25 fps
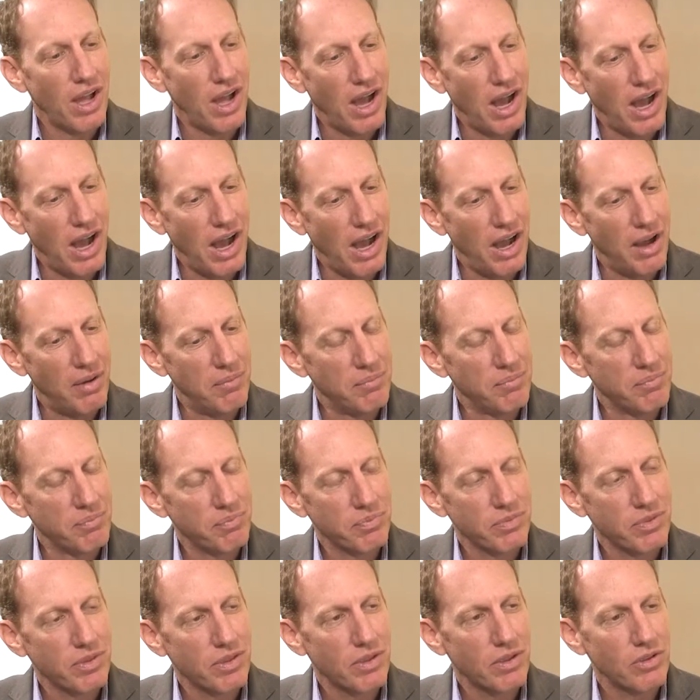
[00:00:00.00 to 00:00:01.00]

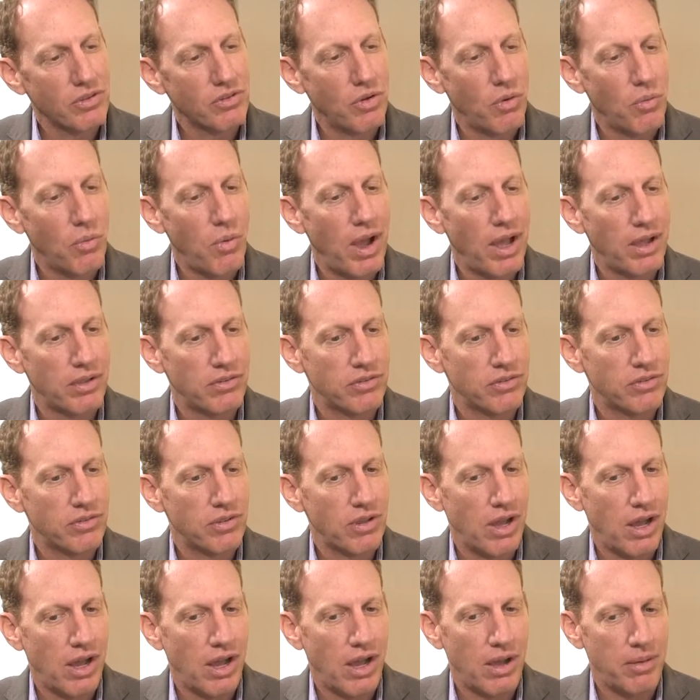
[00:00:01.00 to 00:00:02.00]
So Wes,
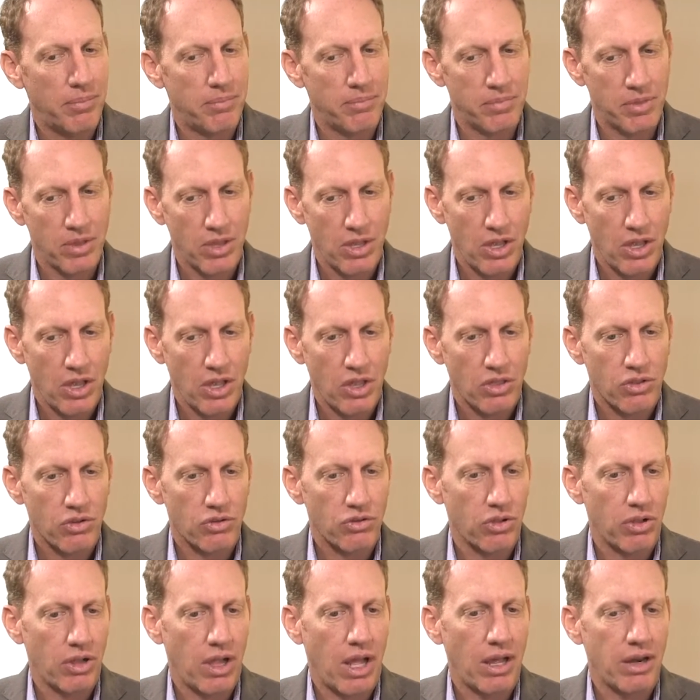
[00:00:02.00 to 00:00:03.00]

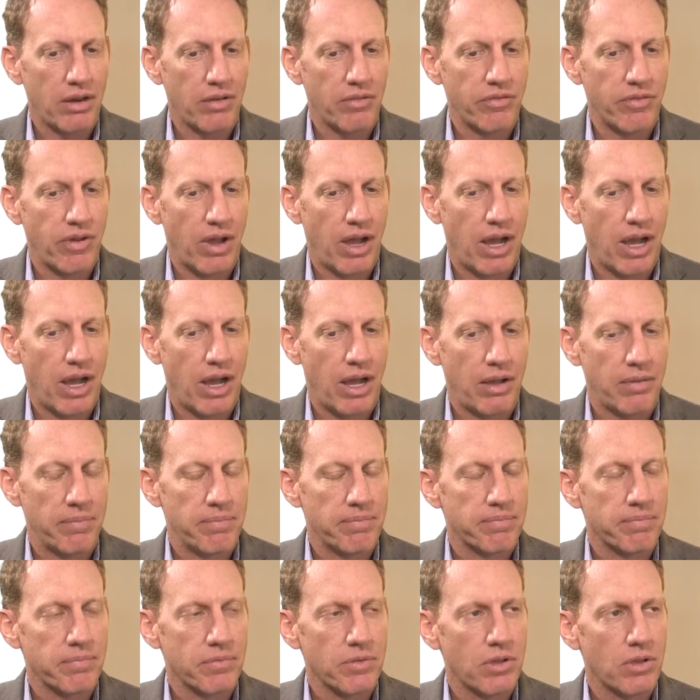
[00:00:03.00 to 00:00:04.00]
there's a lot of
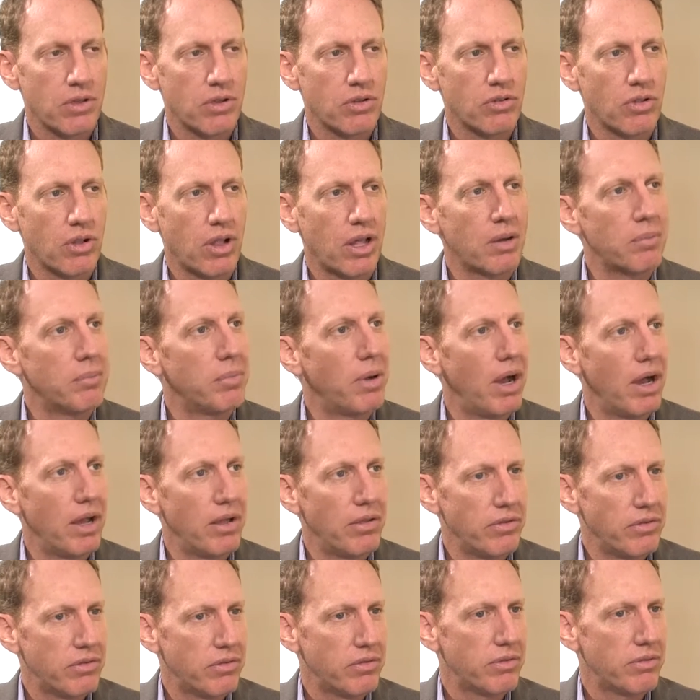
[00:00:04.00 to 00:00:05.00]

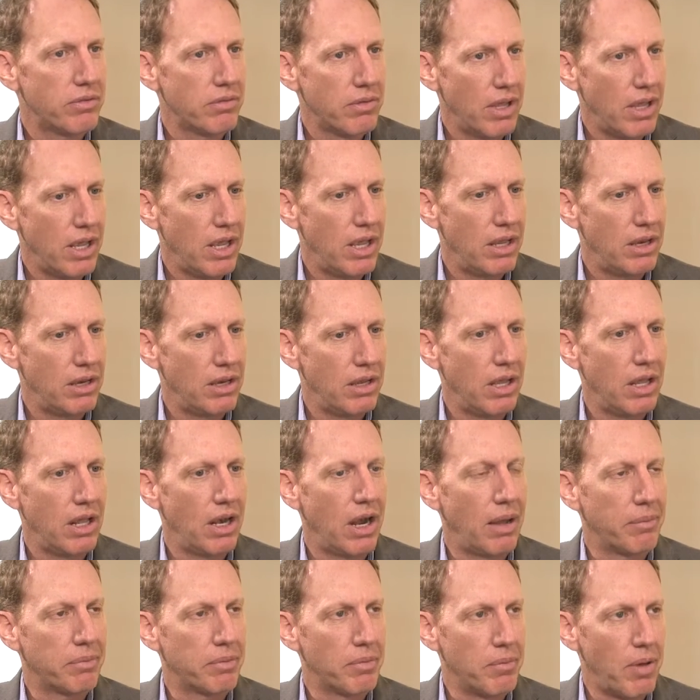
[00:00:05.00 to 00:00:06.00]
buzz in
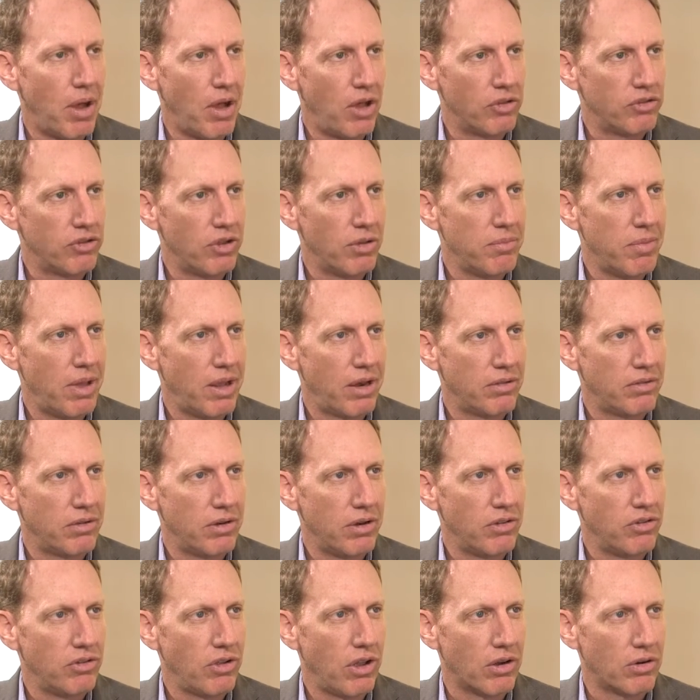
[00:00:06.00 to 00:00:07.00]
ophthalmology and medicine
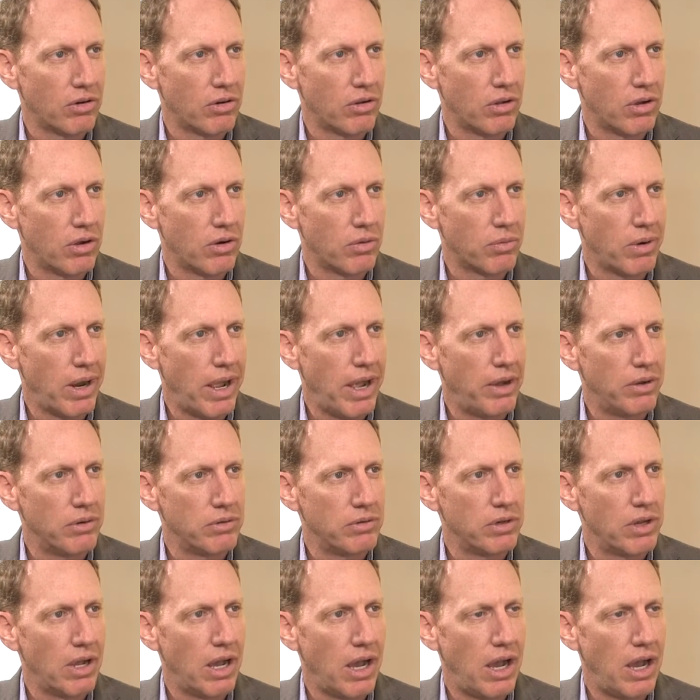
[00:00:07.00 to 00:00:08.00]
in general
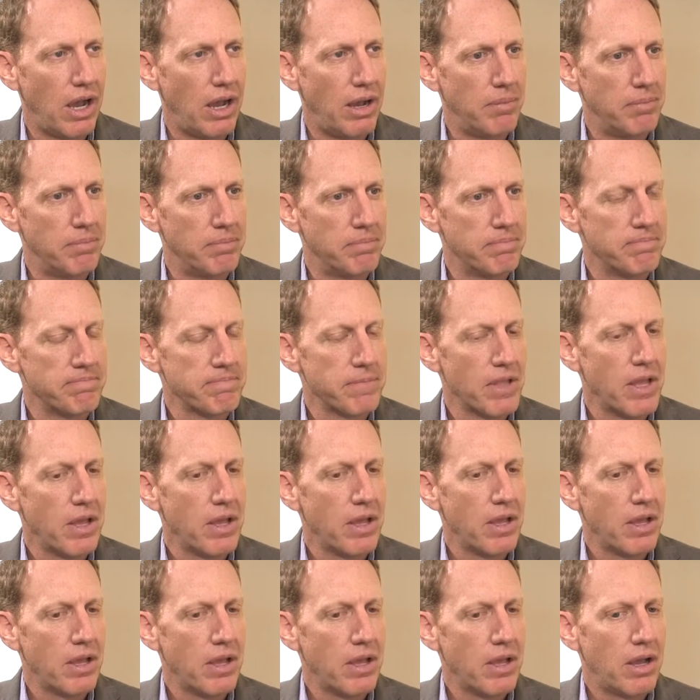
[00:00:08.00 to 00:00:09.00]
around
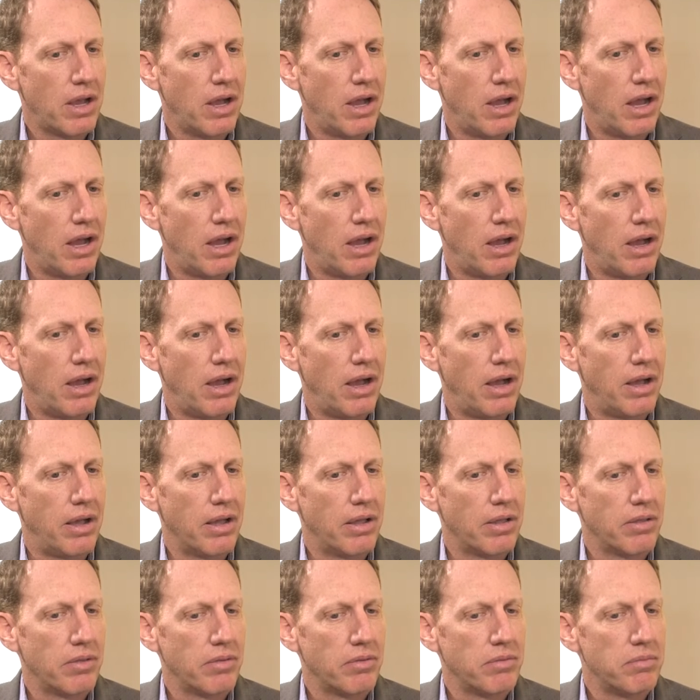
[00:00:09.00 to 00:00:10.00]
EMR,
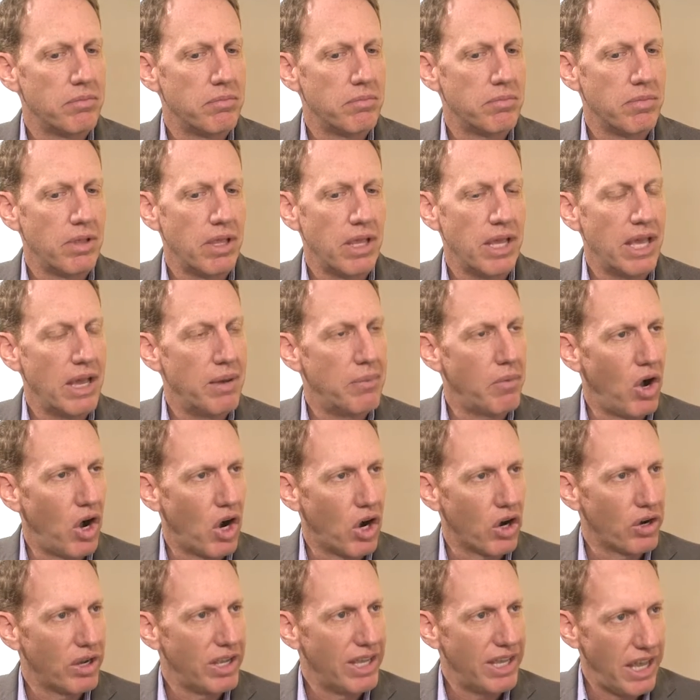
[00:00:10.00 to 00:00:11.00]

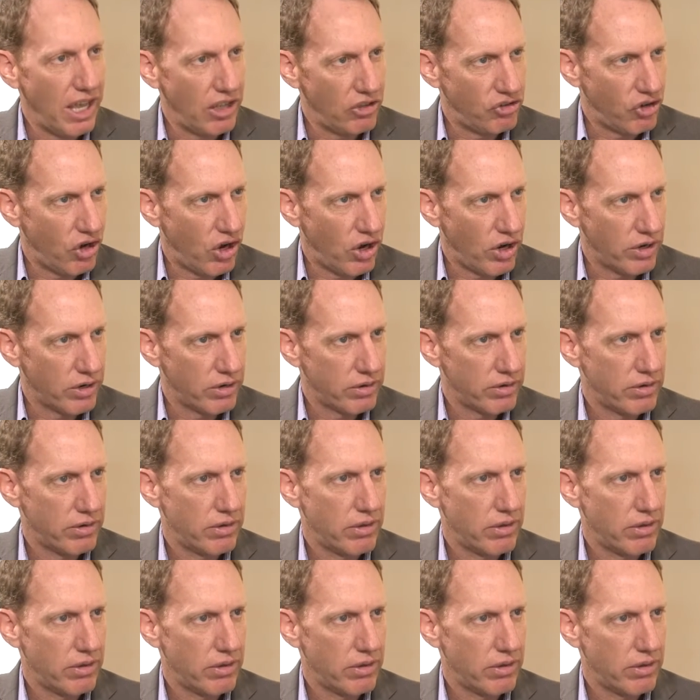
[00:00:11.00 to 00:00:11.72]
EHR,